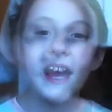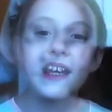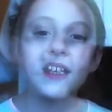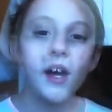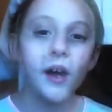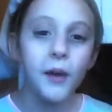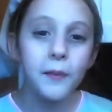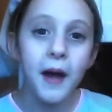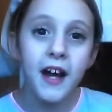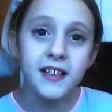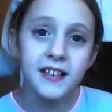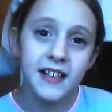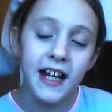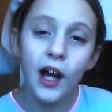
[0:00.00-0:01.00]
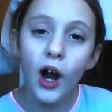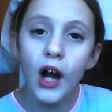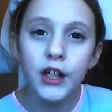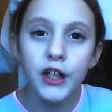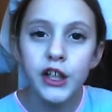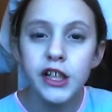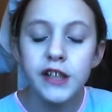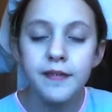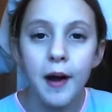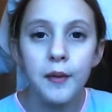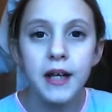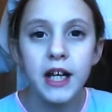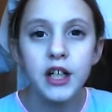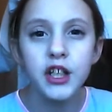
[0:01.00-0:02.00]
Okay, so personally I don't use a
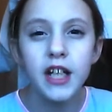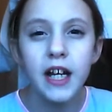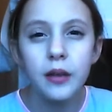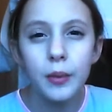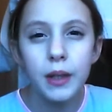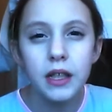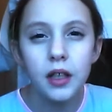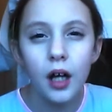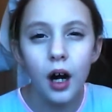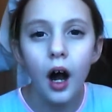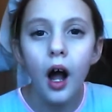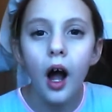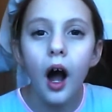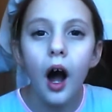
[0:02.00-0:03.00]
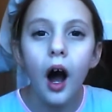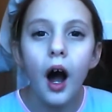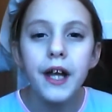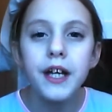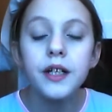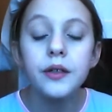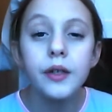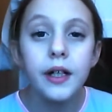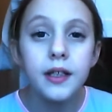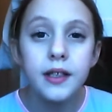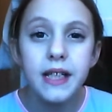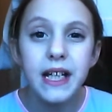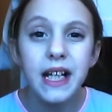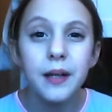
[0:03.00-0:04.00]
foundation in the winter, I use a
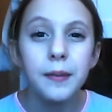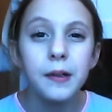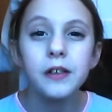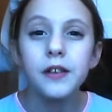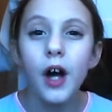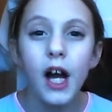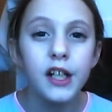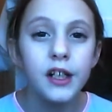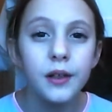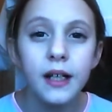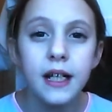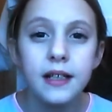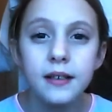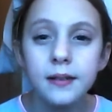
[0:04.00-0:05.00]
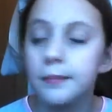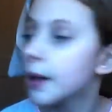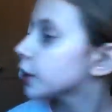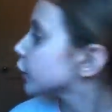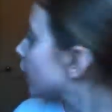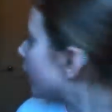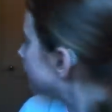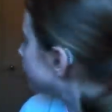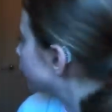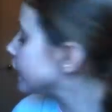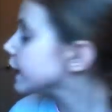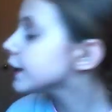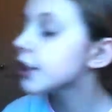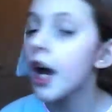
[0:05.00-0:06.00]
concealer because I don't need as much
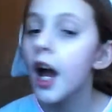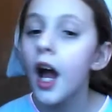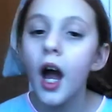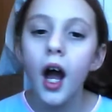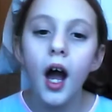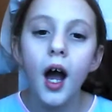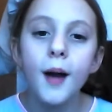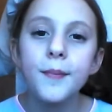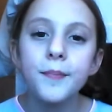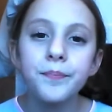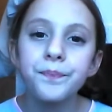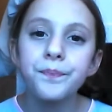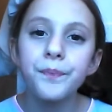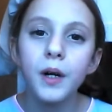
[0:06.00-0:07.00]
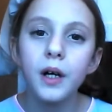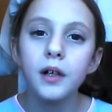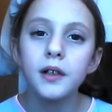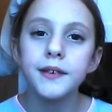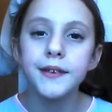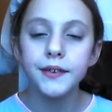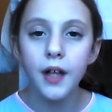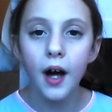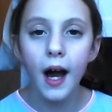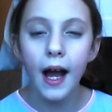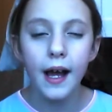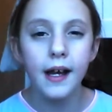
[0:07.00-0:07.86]
coverage, because